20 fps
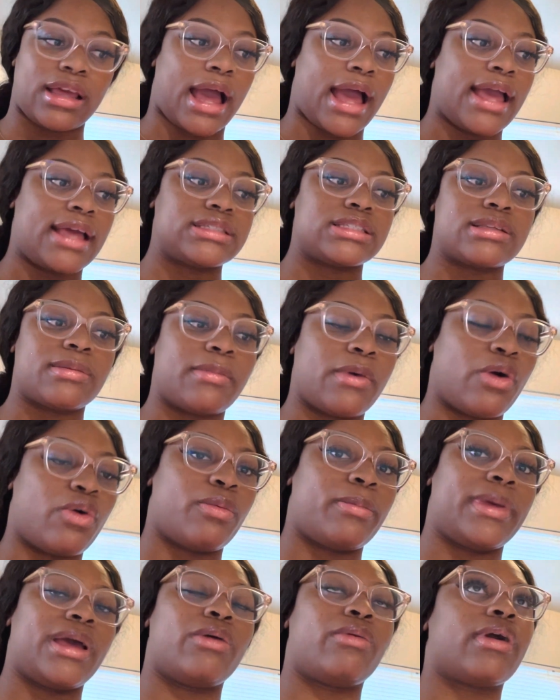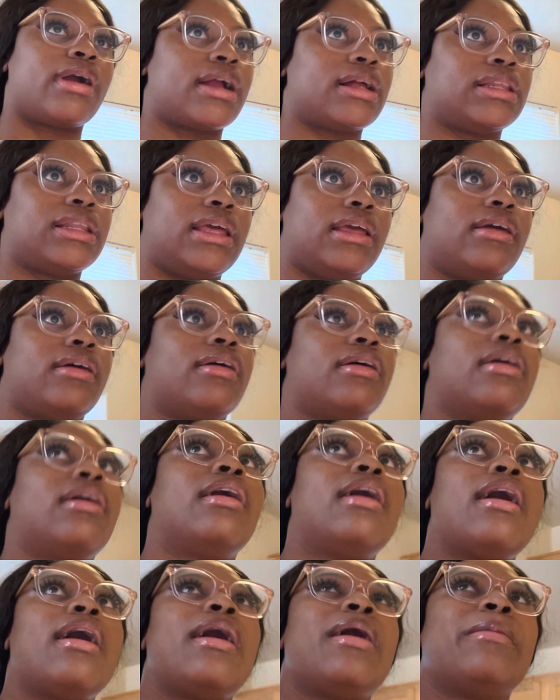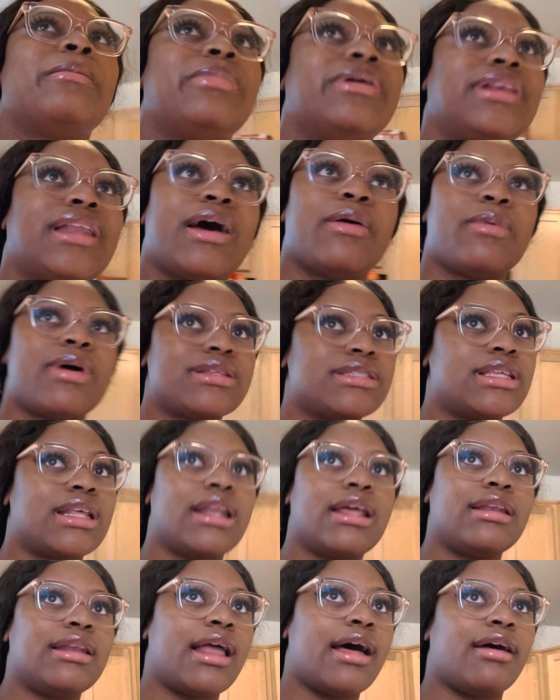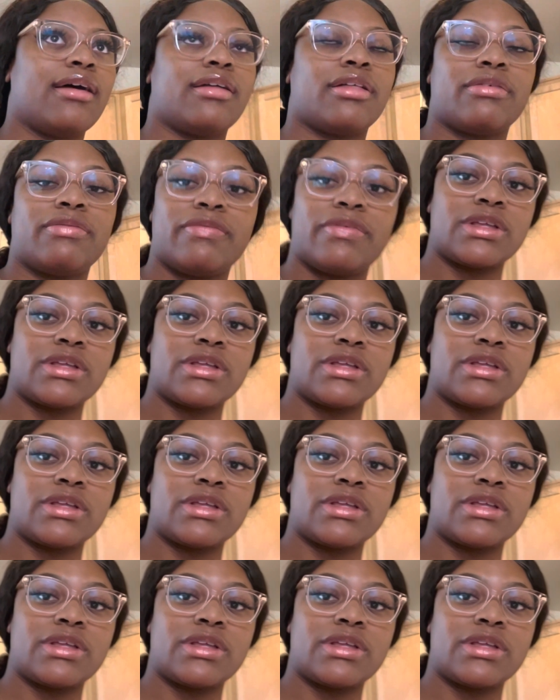I had some oatmeal earlier, but that wasn't enough.